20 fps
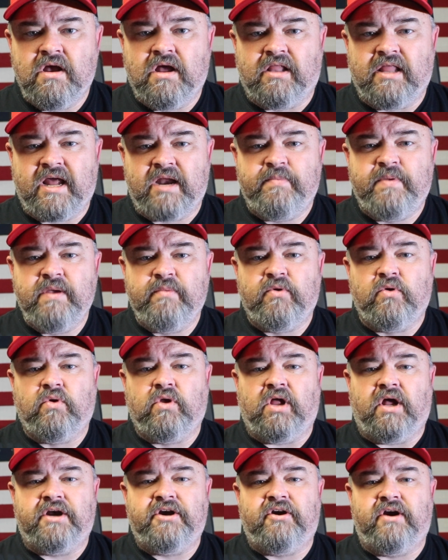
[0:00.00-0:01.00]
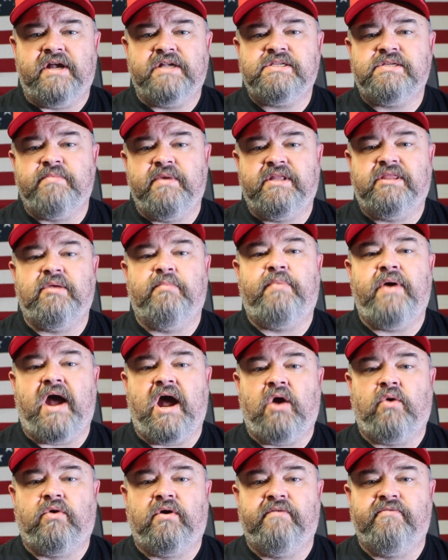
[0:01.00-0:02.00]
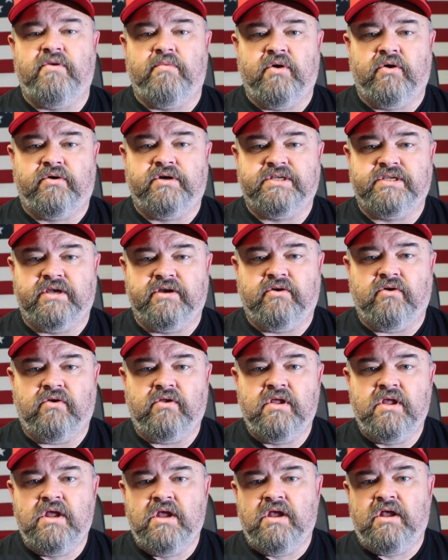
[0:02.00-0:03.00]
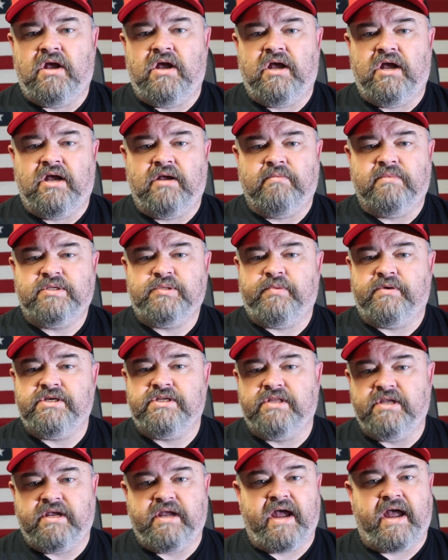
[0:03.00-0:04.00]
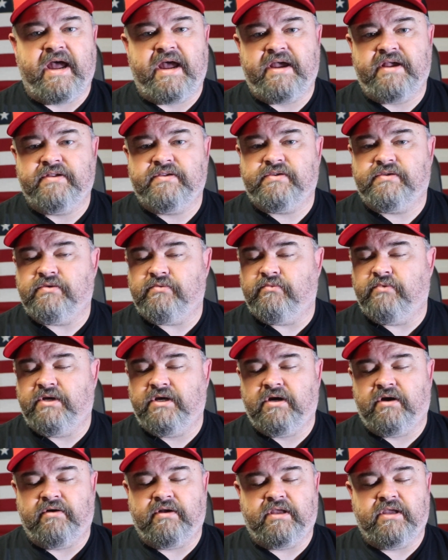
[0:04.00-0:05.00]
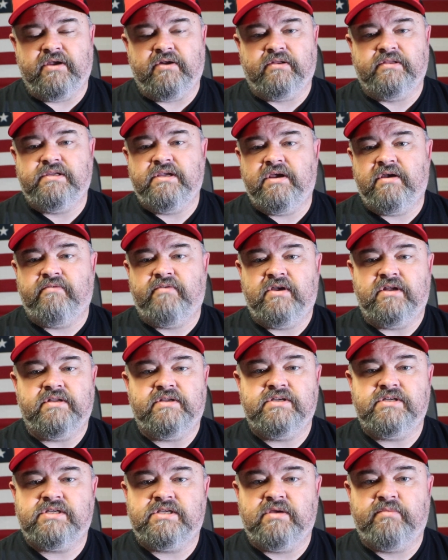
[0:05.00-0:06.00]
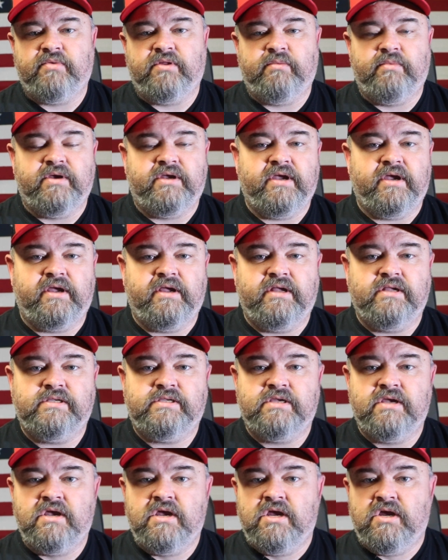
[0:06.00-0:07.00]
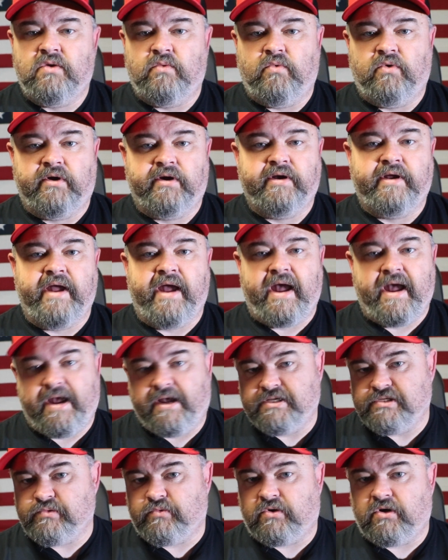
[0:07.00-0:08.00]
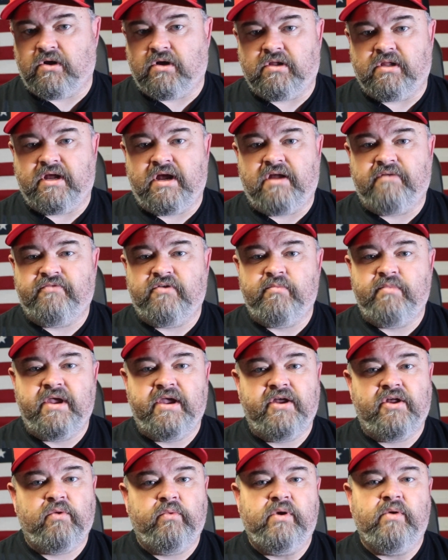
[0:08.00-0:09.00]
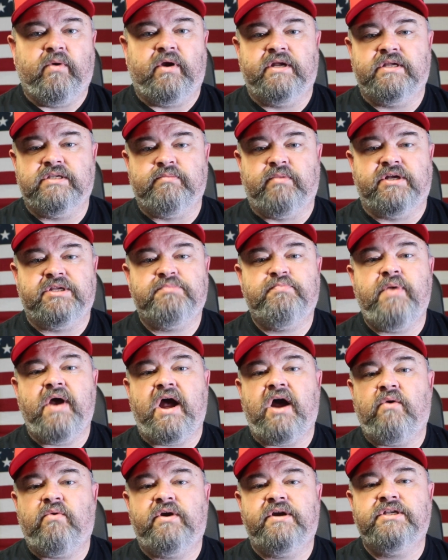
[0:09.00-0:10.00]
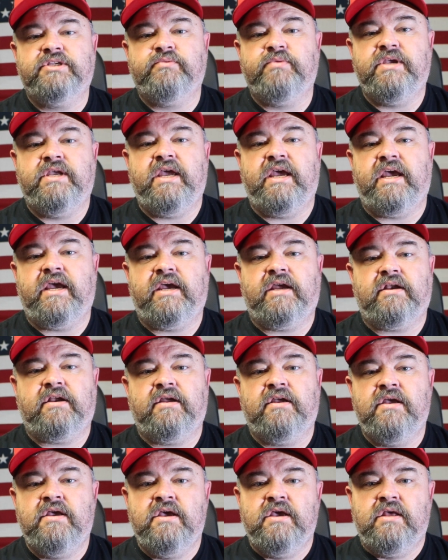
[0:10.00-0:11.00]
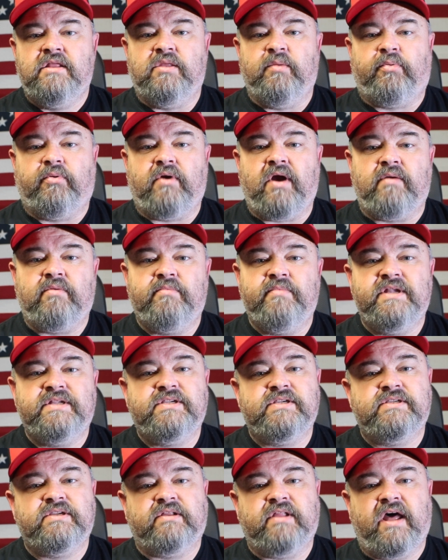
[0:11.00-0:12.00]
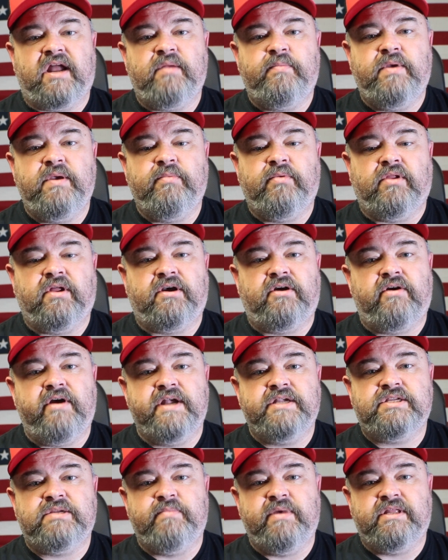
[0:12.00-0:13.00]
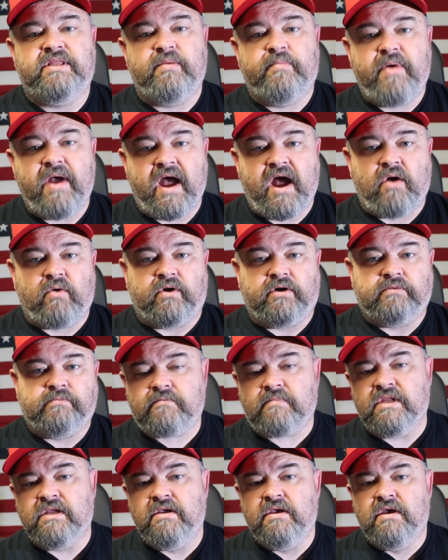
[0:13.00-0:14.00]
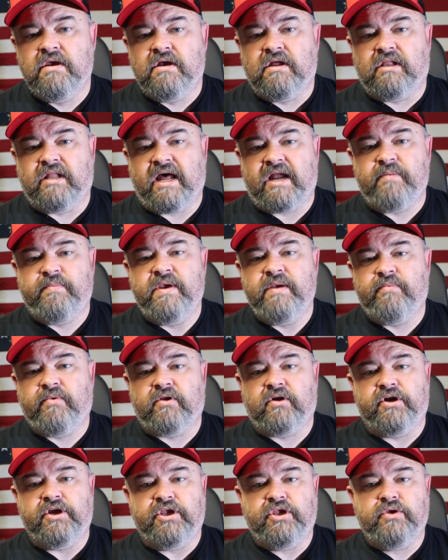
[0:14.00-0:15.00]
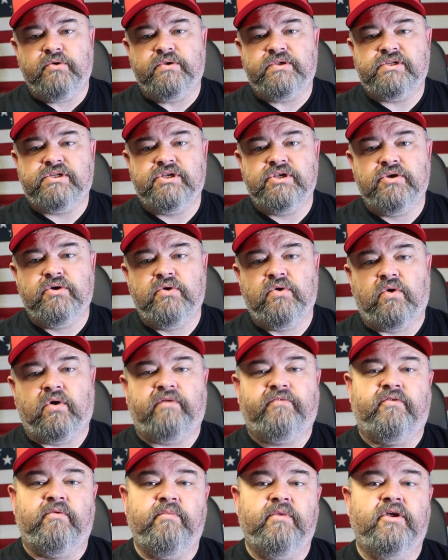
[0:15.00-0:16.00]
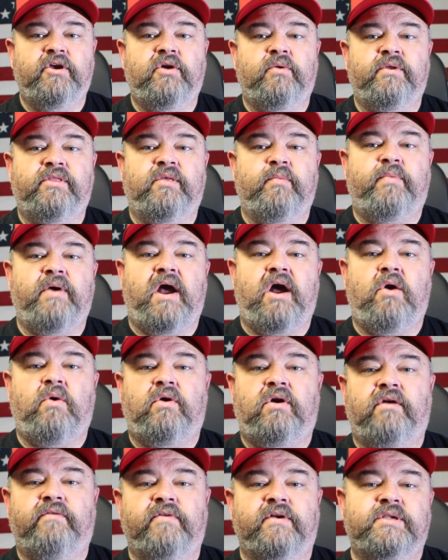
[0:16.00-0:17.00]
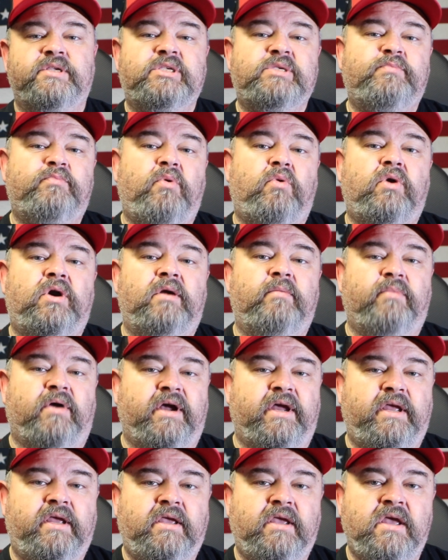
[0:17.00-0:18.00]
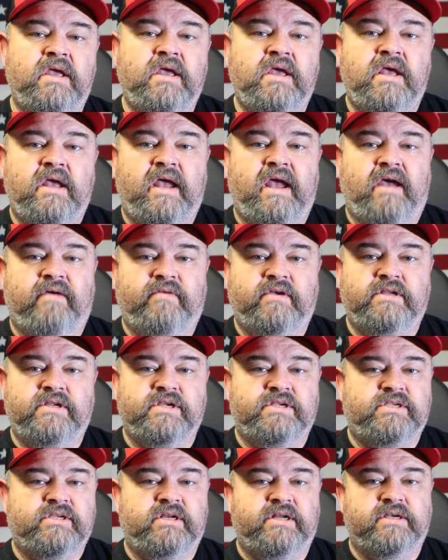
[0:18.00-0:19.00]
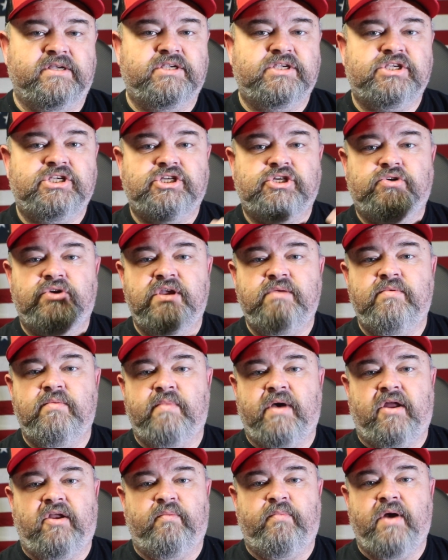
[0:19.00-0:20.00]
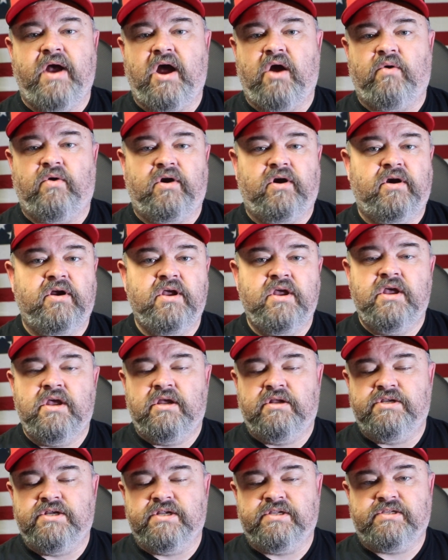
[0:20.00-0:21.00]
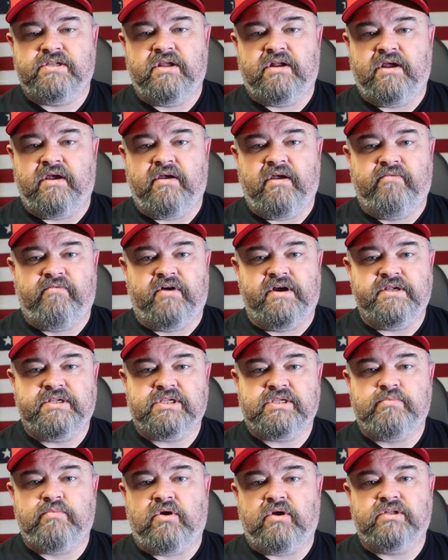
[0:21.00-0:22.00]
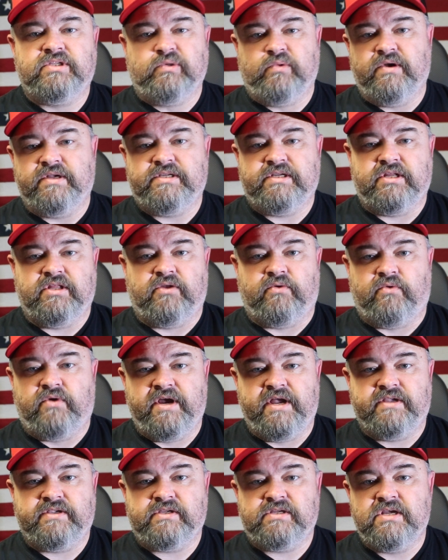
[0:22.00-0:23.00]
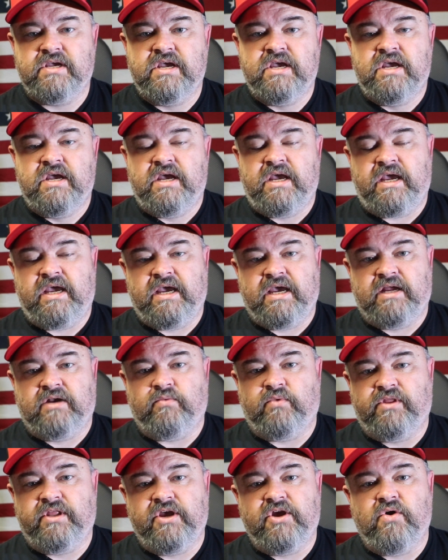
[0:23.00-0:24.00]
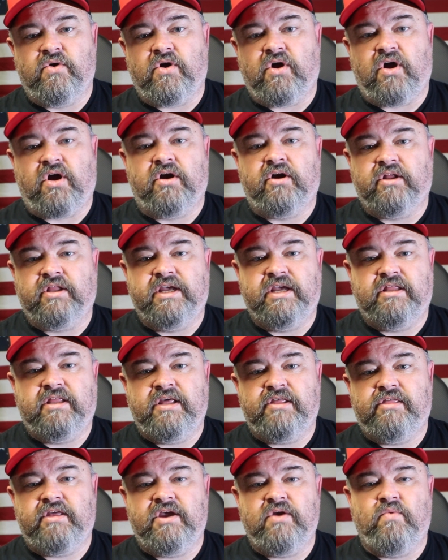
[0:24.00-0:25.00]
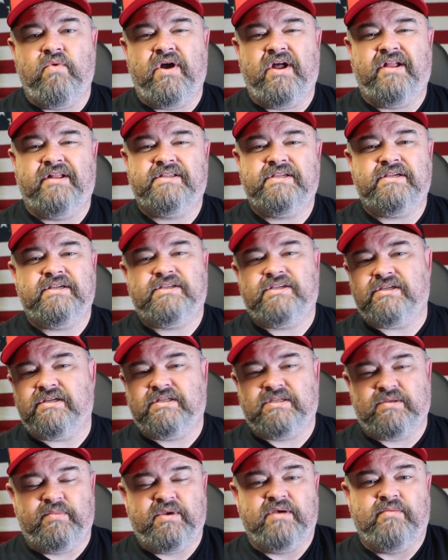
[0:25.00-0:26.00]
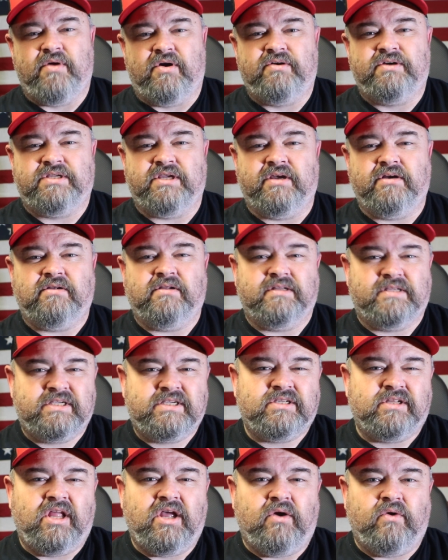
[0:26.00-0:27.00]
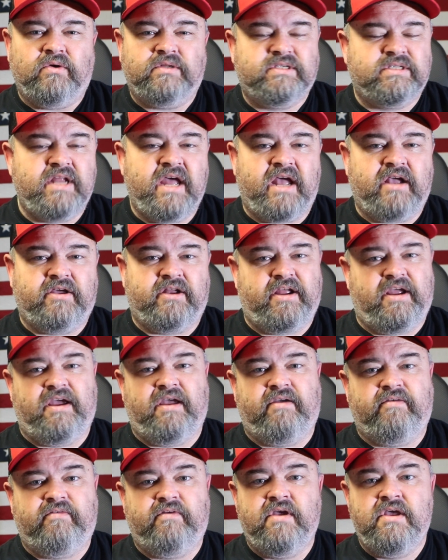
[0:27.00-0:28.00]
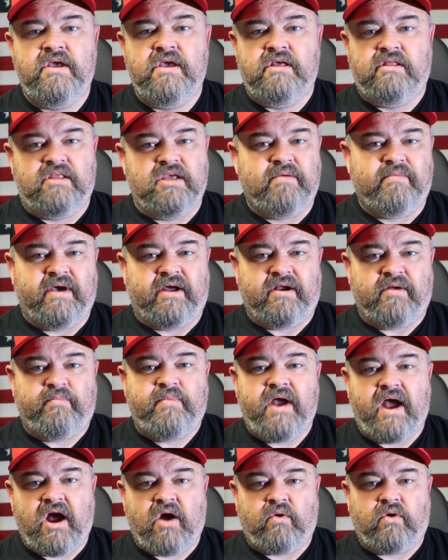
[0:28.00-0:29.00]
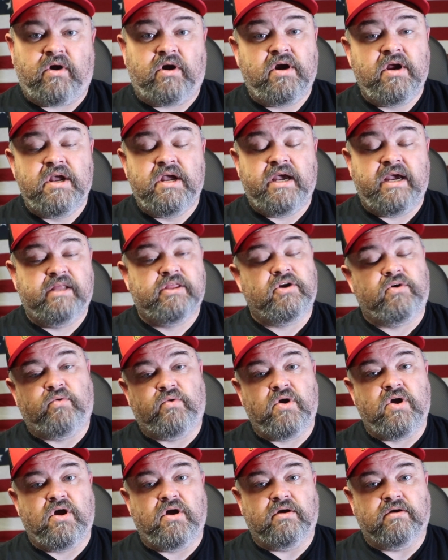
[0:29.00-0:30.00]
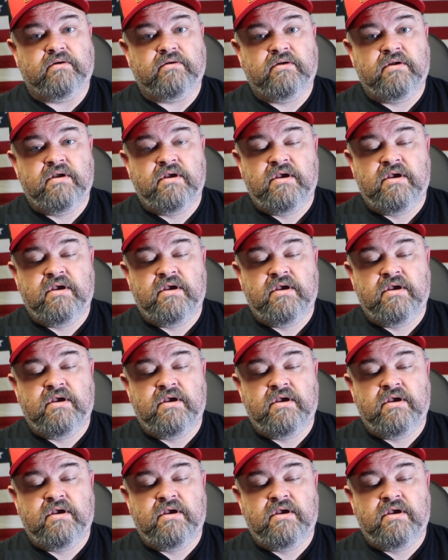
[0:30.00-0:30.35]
A lot of people will underestimate the power of the motorcycle, especially guys. We are guilty of it just simply because we're guys. We're all alpha male. We want as much power as we can. The problem is a lot of people underestimate the power. A lot of people are used to or familiar with the power of a sport bike having just an extreme amount of power just at a very small twist of the wrist. And when they go to Harley, they think, well, it's a big motorcycle. It's slow. It's not going to have the amount of power, and they're wrong.